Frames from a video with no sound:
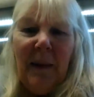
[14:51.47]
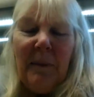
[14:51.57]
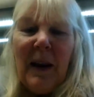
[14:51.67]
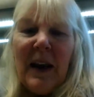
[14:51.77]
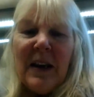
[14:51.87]

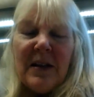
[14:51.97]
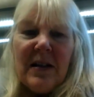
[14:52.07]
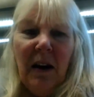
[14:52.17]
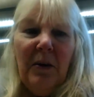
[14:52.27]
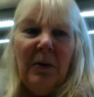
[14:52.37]
Yep.
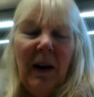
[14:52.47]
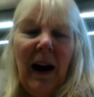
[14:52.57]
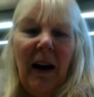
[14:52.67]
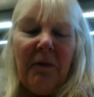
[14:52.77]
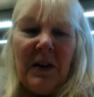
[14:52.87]

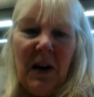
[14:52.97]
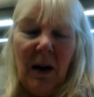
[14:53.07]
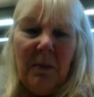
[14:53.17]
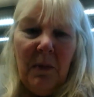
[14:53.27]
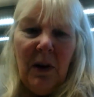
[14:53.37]
So every
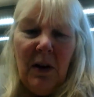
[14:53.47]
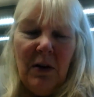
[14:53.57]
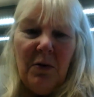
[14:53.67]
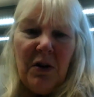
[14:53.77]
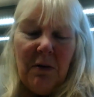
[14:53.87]
time
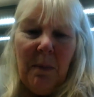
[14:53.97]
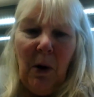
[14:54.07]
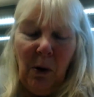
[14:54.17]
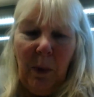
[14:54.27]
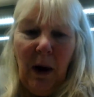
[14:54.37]
you do a
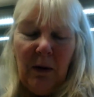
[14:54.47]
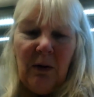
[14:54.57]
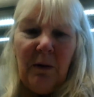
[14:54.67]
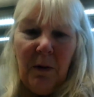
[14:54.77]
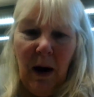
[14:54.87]
blog
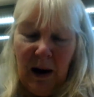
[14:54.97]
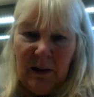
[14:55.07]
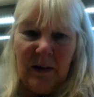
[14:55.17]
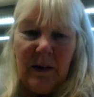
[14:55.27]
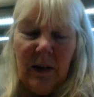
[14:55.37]
post for
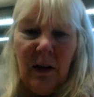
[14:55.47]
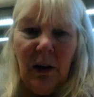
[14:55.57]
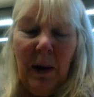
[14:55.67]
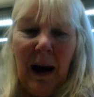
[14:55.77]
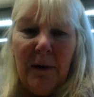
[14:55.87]
us,
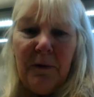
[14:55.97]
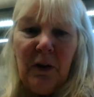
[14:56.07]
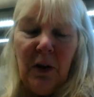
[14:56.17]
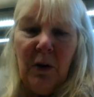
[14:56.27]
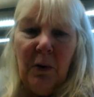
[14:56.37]
you have
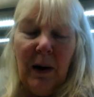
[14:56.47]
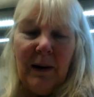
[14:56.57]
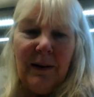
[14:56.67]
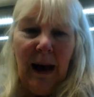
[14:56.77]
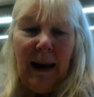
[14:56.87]
to
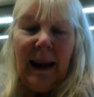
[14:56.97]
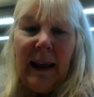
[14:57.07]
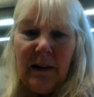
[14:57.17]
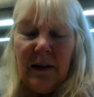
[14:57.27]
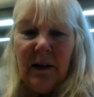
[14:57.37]
tag
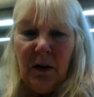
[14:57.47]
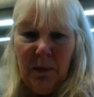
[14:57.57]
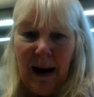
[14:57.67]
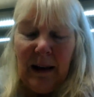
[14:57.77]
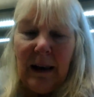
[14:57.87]
it
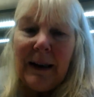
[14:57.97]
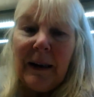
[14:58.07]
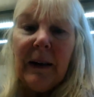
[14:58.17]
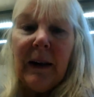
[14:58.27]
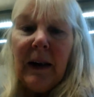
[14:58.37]
correctly.